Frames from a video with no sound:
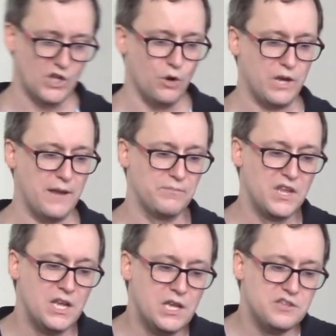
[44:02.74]
Okay,
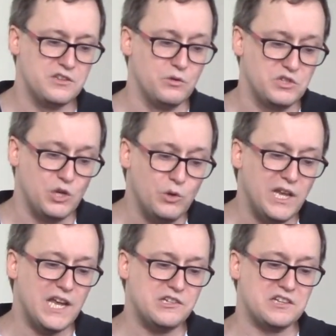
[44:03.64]
so
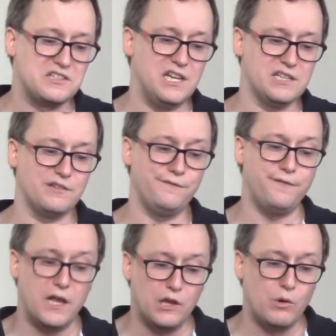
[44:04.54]
Tukey HSD is a
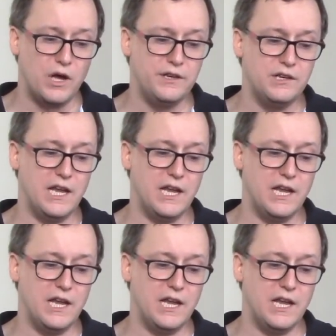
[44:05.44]
follow-on